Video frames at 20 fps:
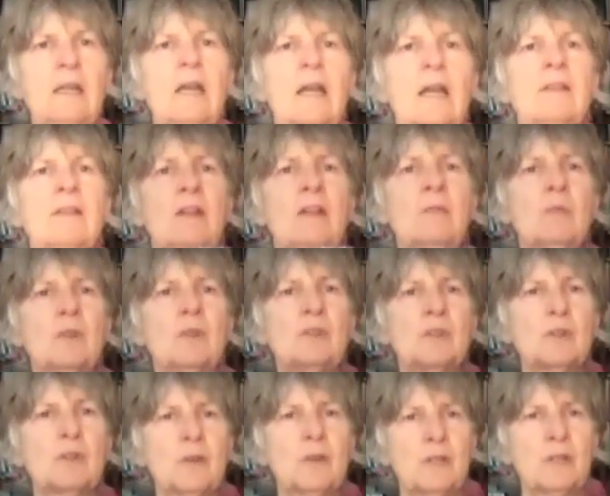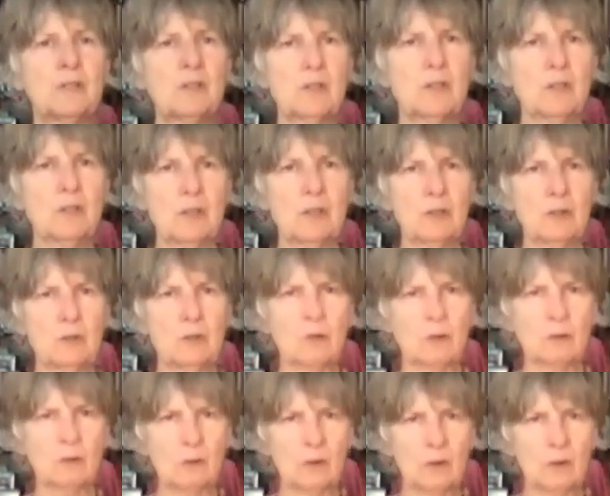and then returning to
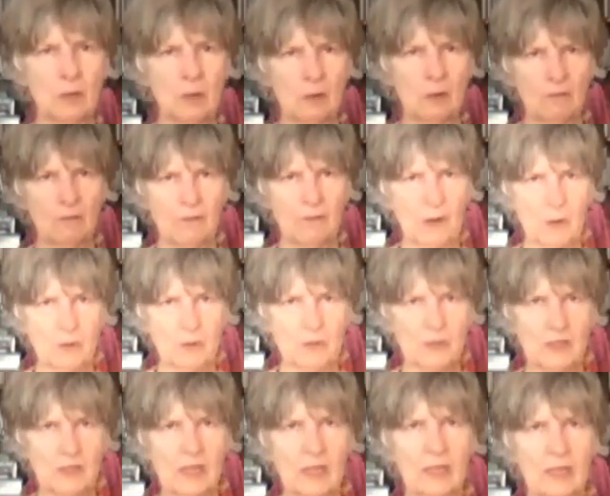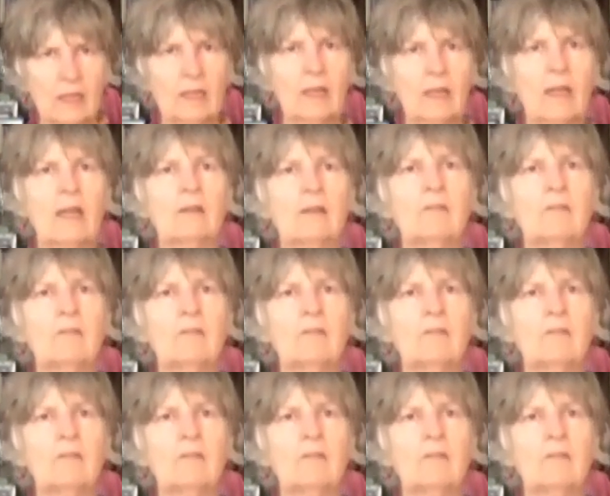you, focusing and